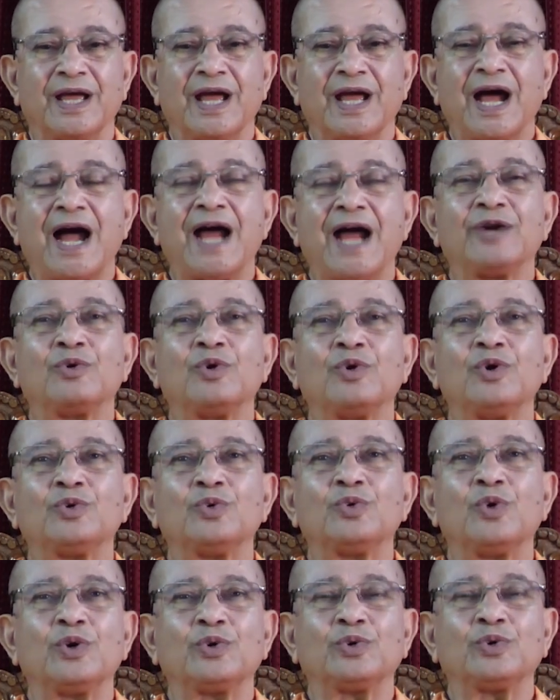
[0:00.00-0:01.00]
I don't
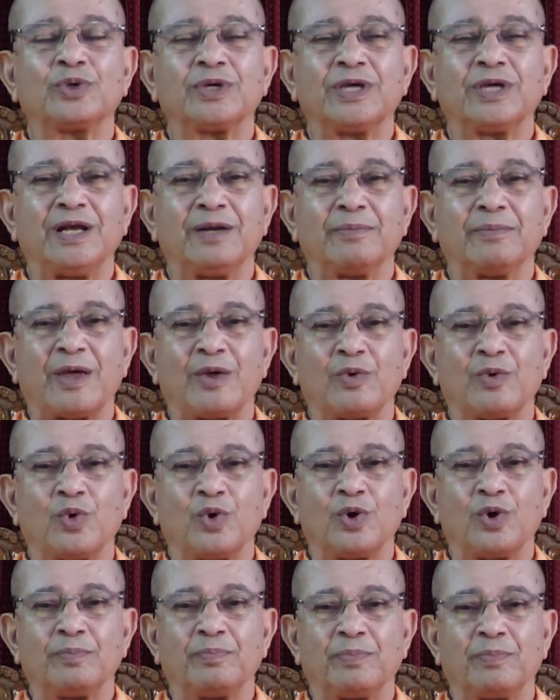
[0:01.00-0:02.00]
want to kill my
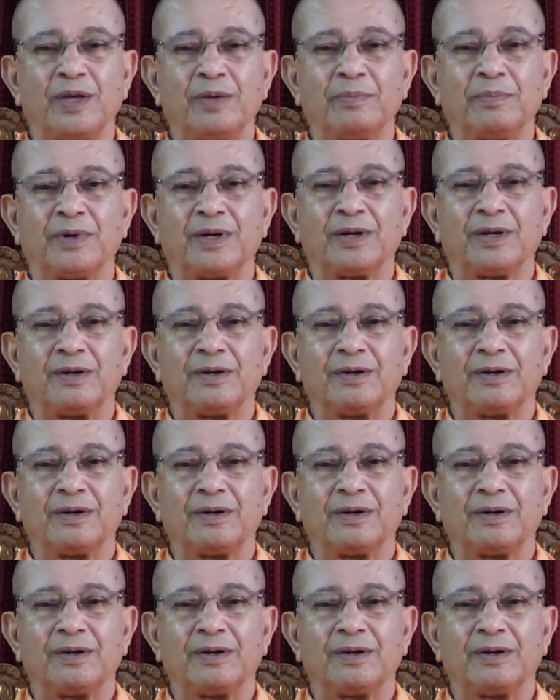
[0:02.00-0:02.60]
own people.